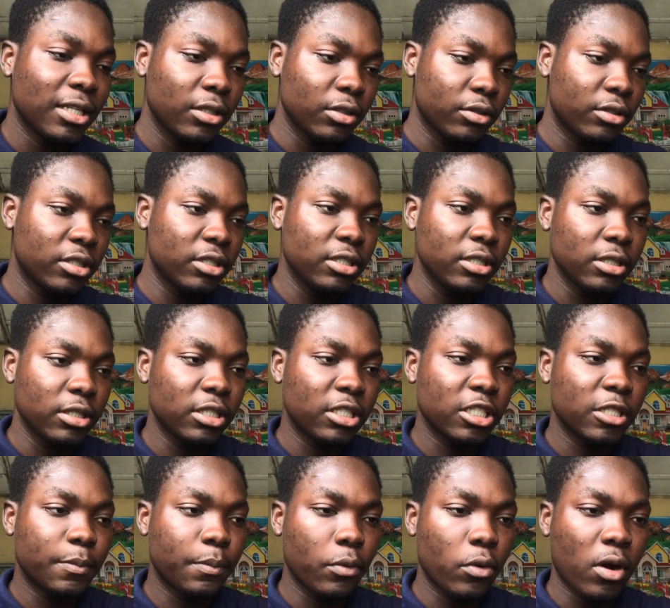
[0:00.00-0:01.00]
See, this
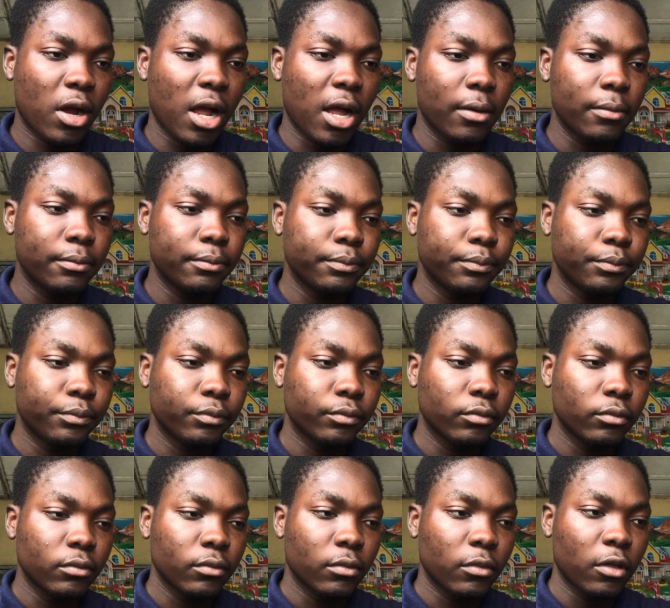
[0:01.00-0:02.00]
is poker.
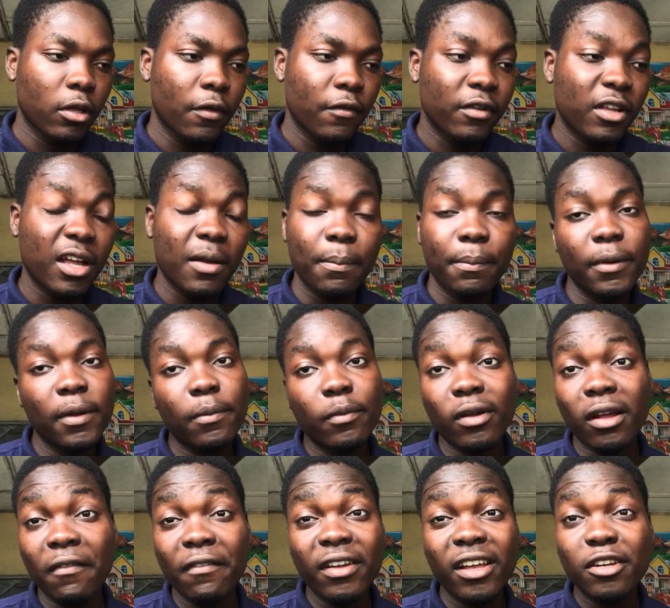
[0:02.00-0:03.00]
If you can play
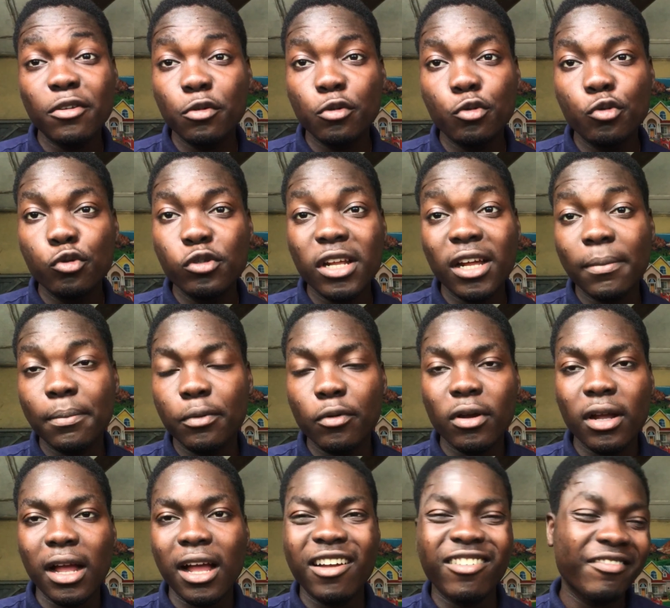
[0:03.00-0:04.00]
poker, very good at
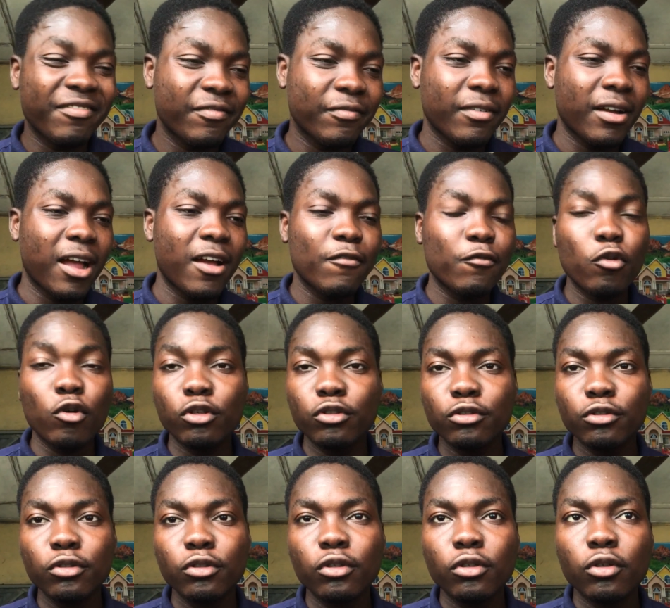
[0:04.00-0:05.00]
poker. I've won
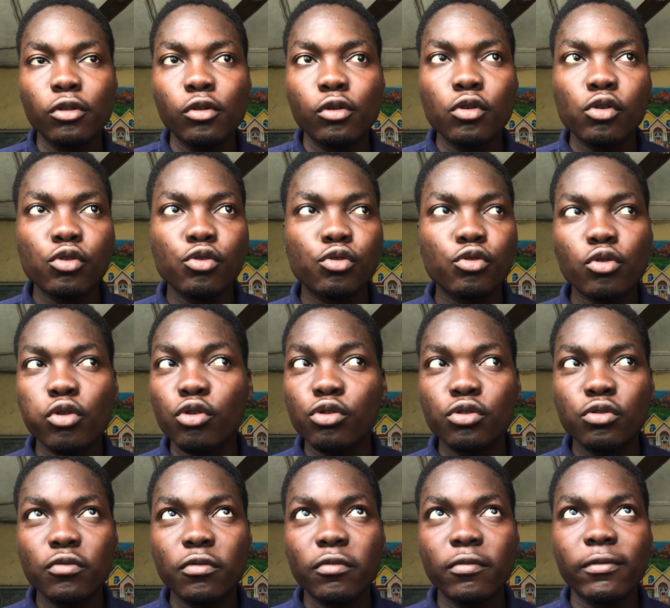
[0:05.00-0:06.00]
close
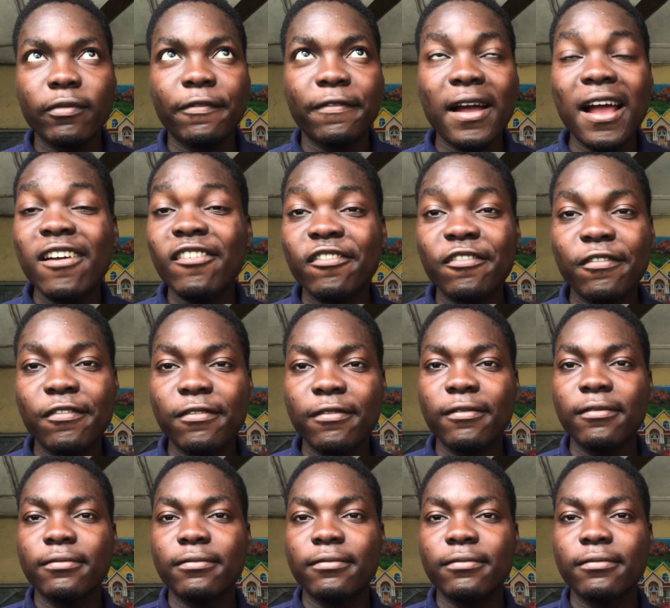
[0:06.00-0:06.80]
to 5